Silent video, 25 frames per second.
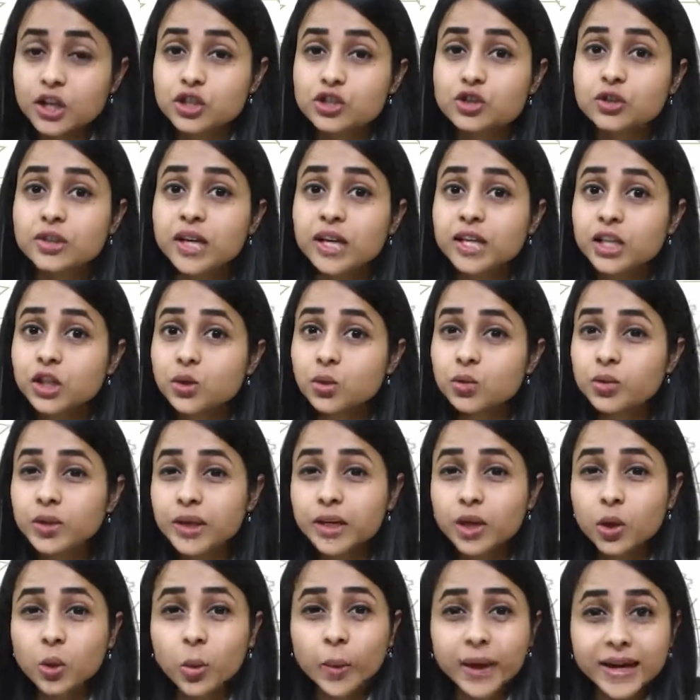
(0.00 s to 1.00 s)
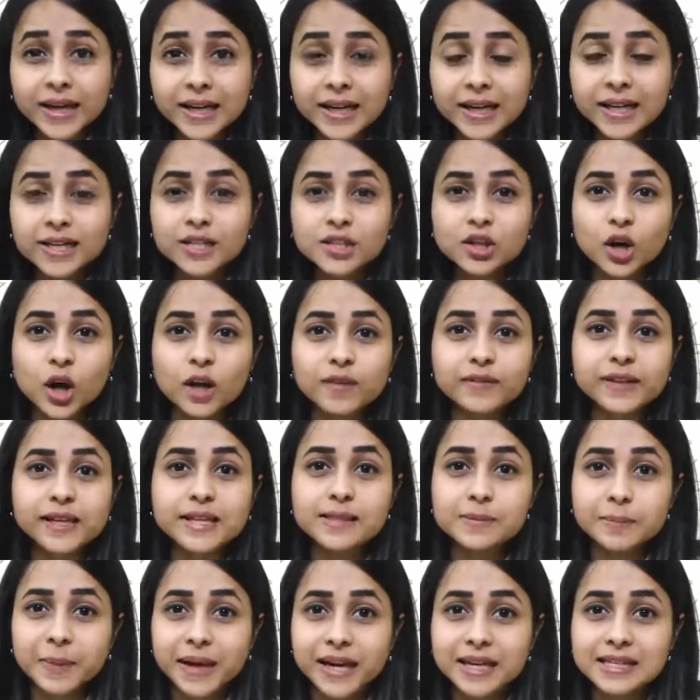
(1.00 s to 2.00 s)
so that you can quickly solve
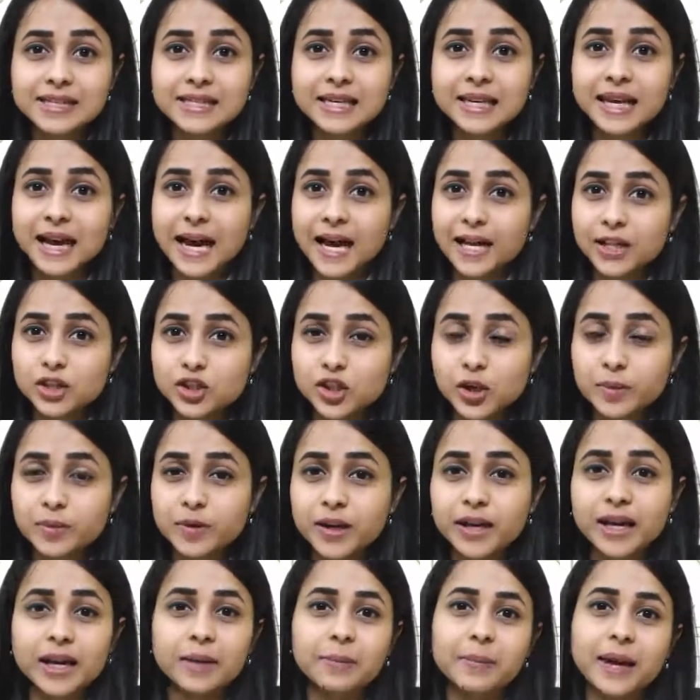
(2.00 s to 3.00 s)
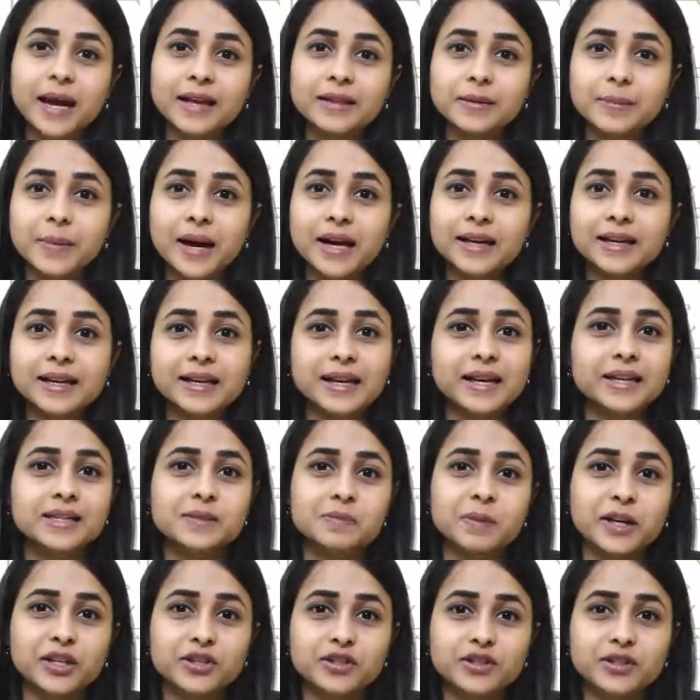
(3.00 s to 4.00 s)
these basic algebraic and mathematic
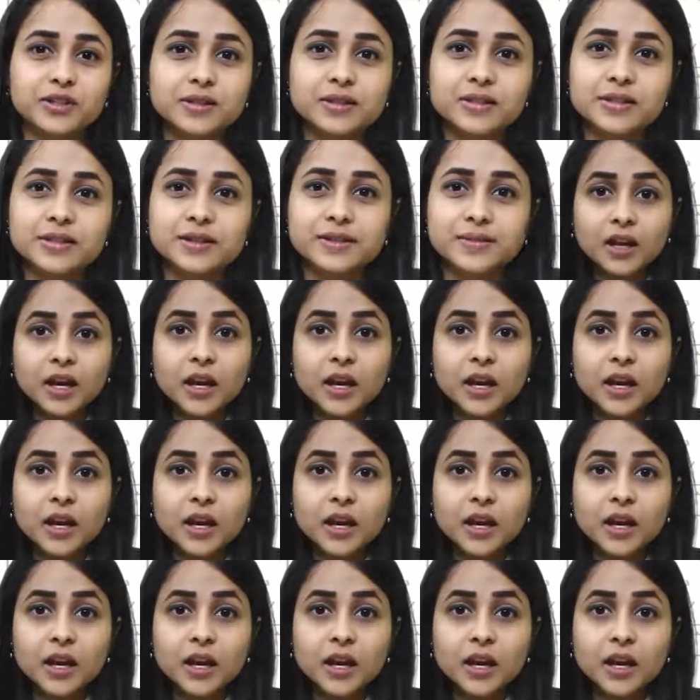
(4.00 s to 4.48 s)
expressions.